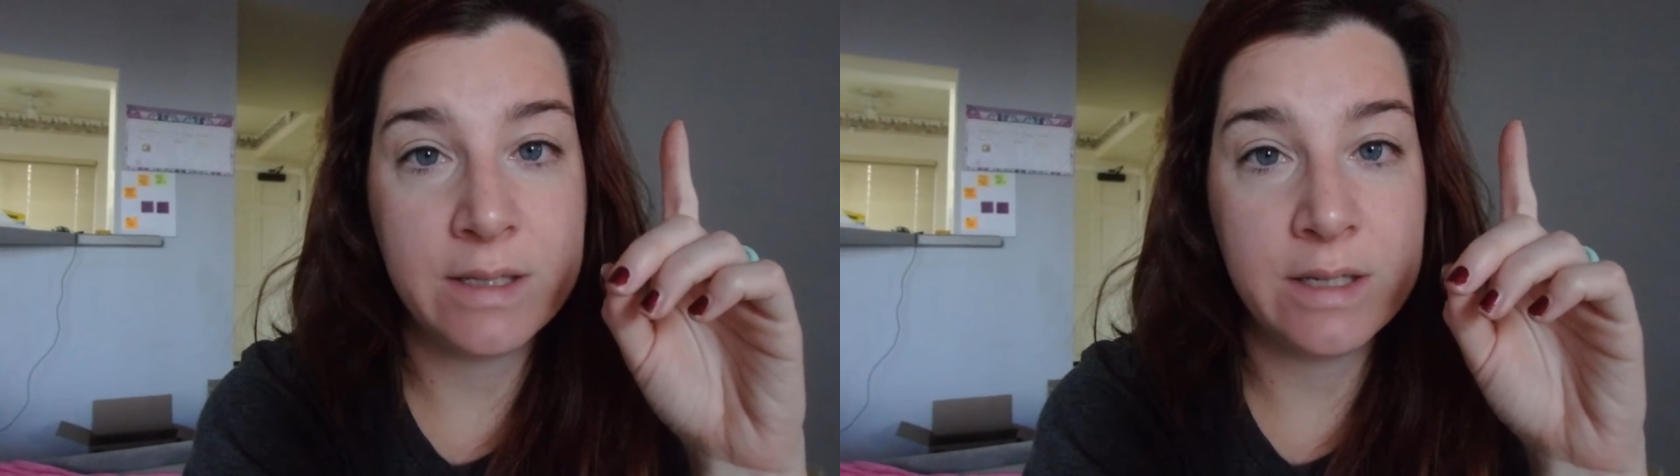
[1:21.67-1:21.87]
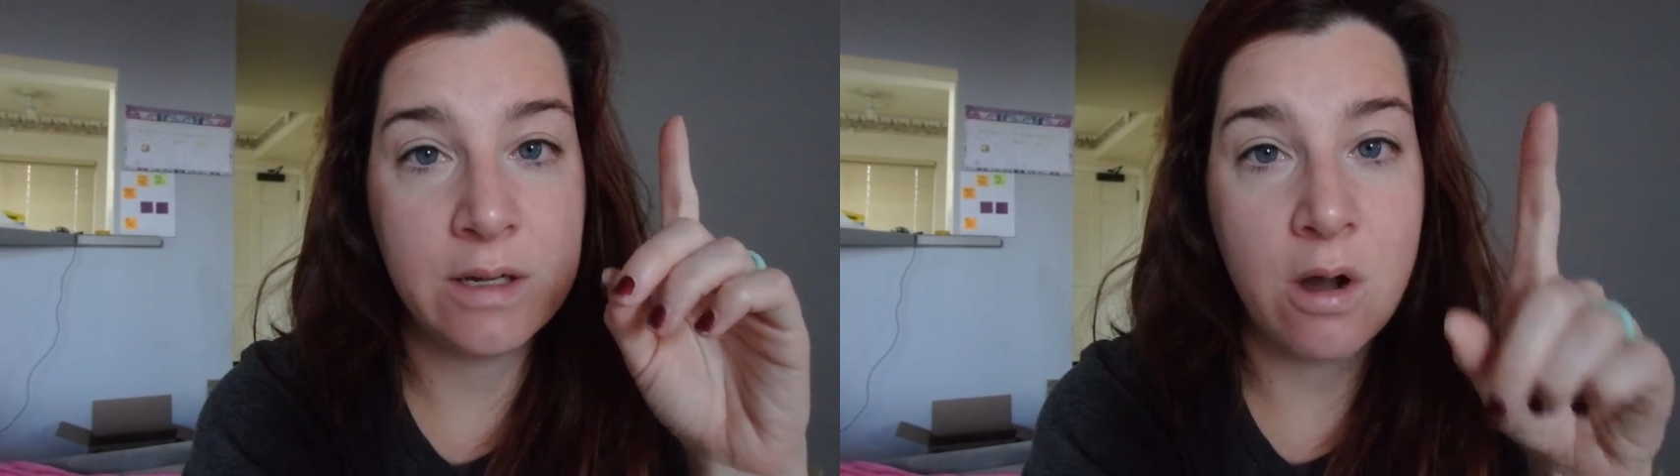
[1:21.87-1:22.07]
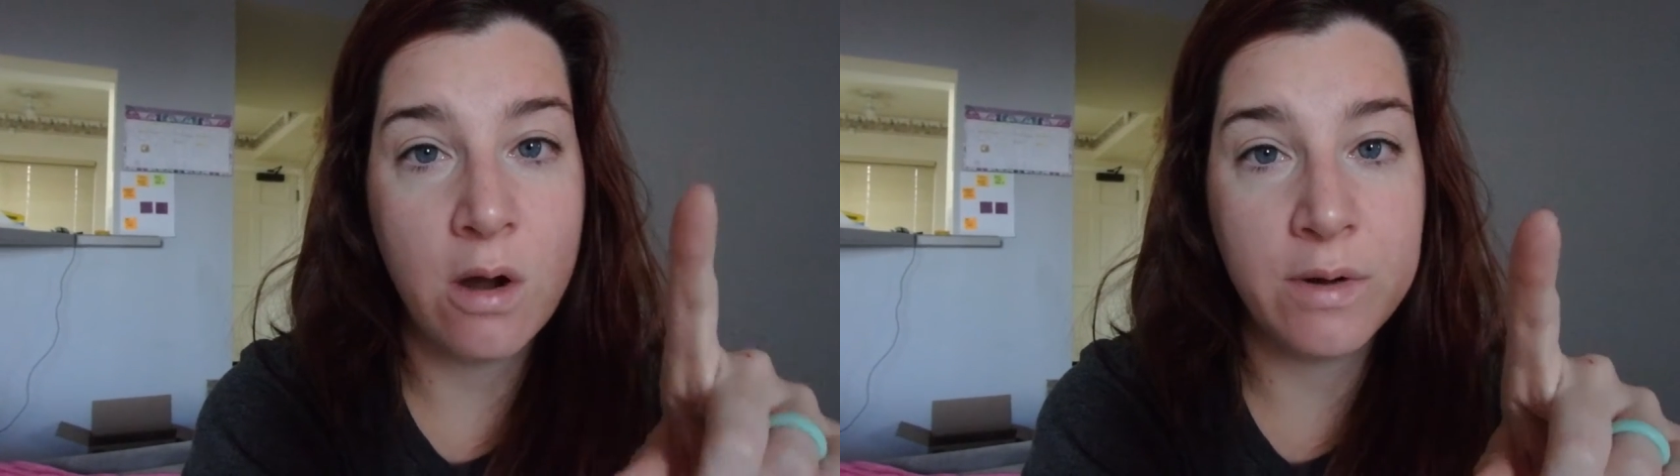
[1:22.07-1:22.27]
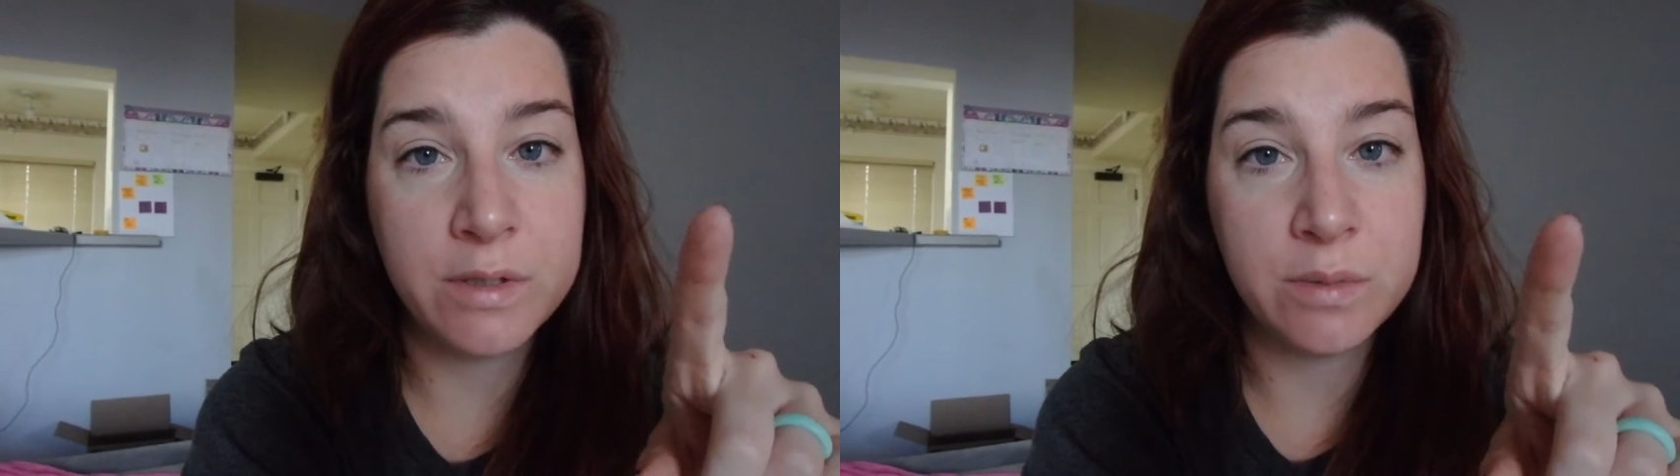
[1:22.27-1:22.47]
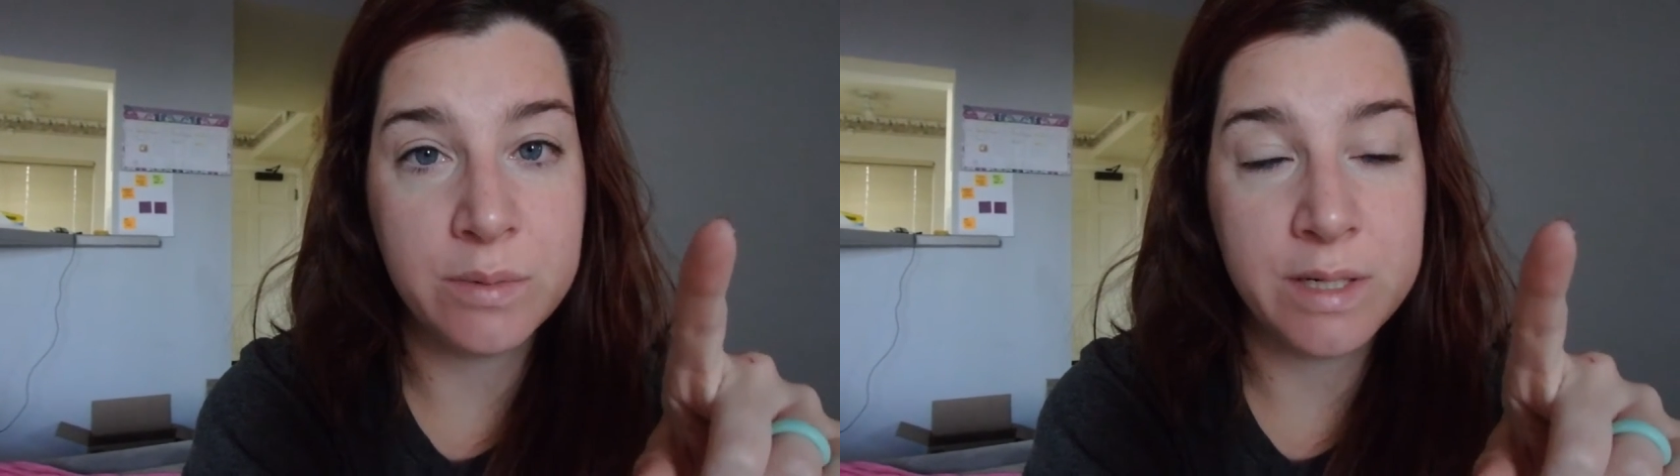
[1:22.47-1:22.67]
the car
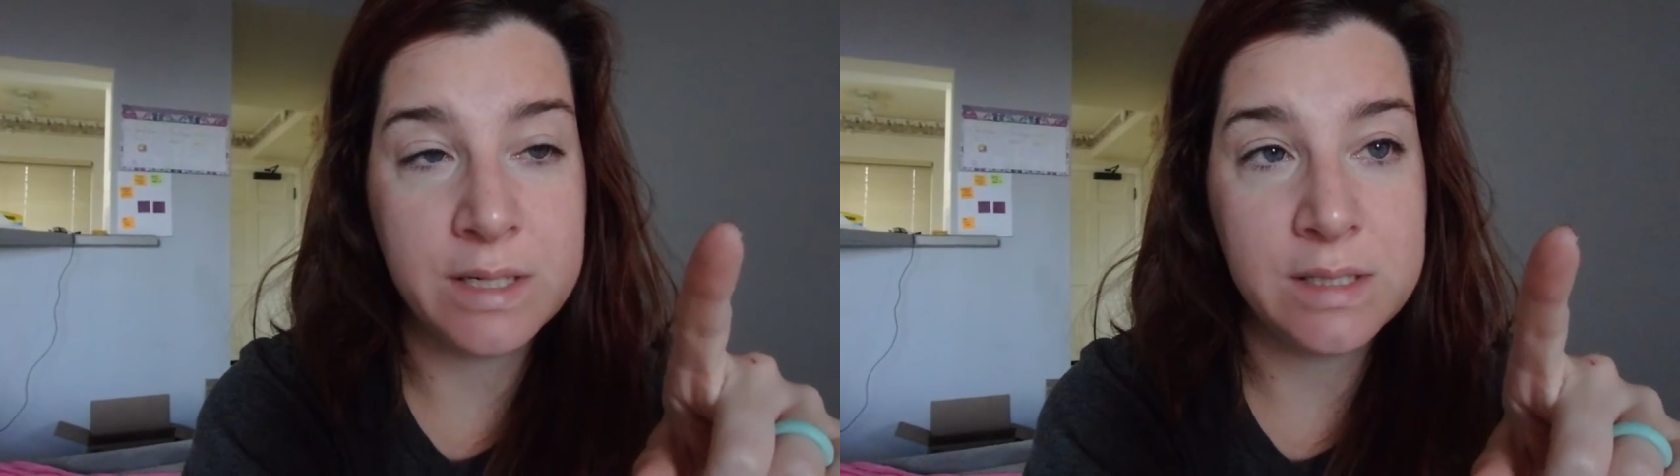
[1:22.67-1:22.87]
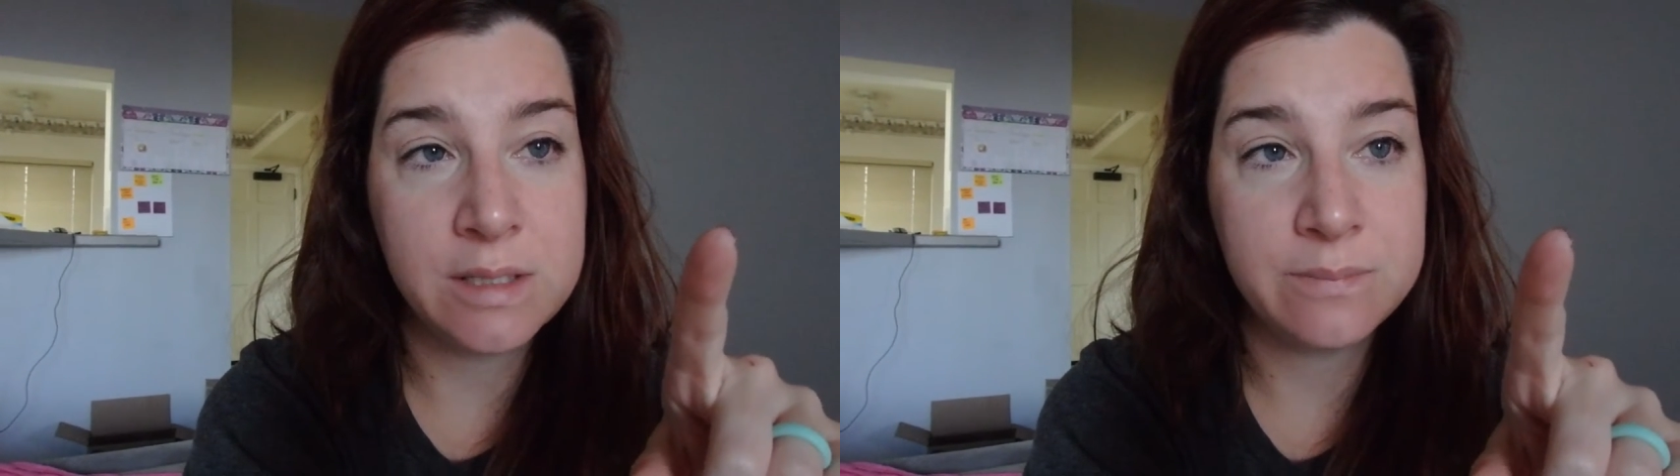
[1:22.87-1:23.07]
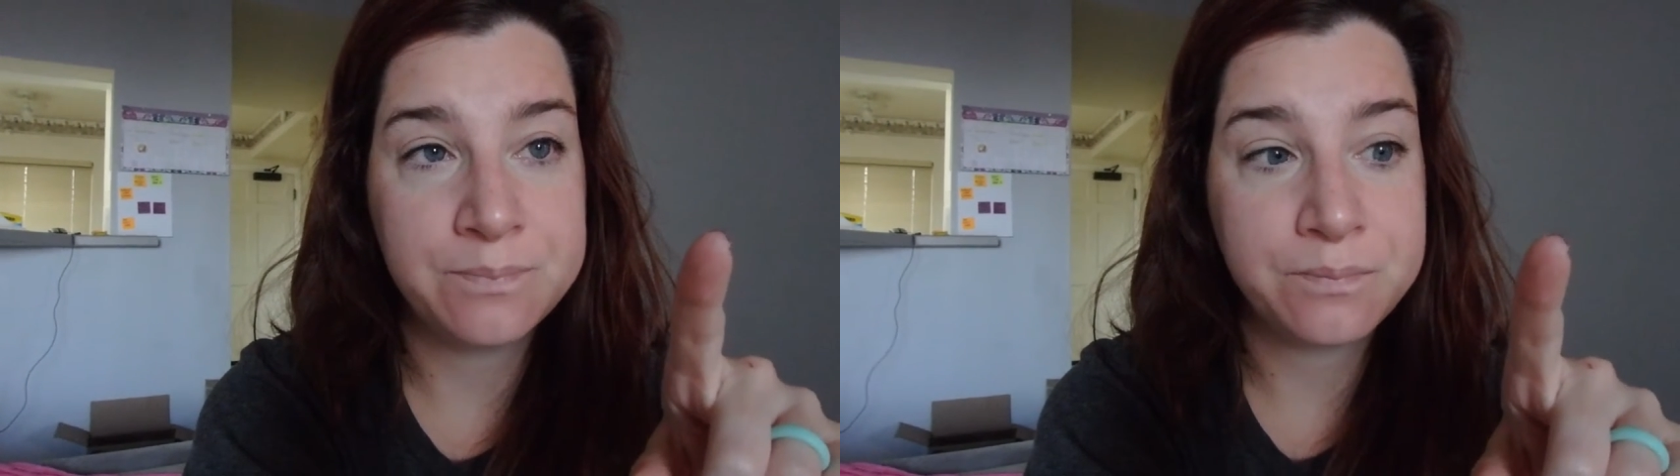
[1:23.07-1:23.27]
rental place